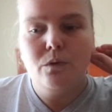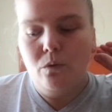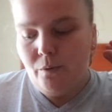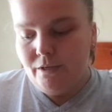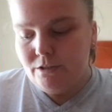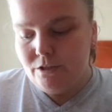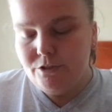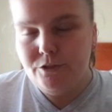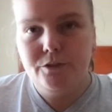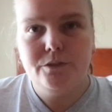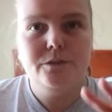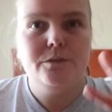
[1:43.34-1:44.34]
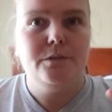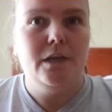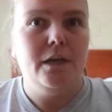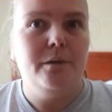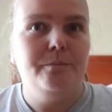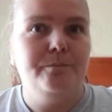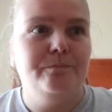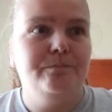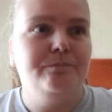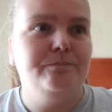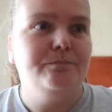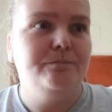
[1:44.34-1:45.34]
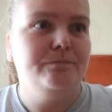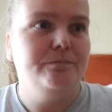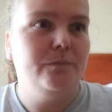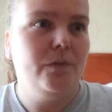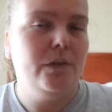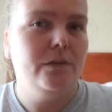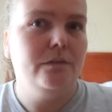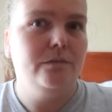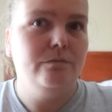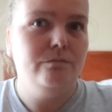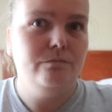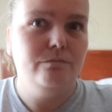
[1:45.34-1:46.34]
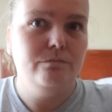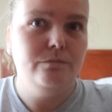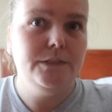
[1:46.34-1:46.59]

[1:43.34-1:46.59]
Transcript: going into certain um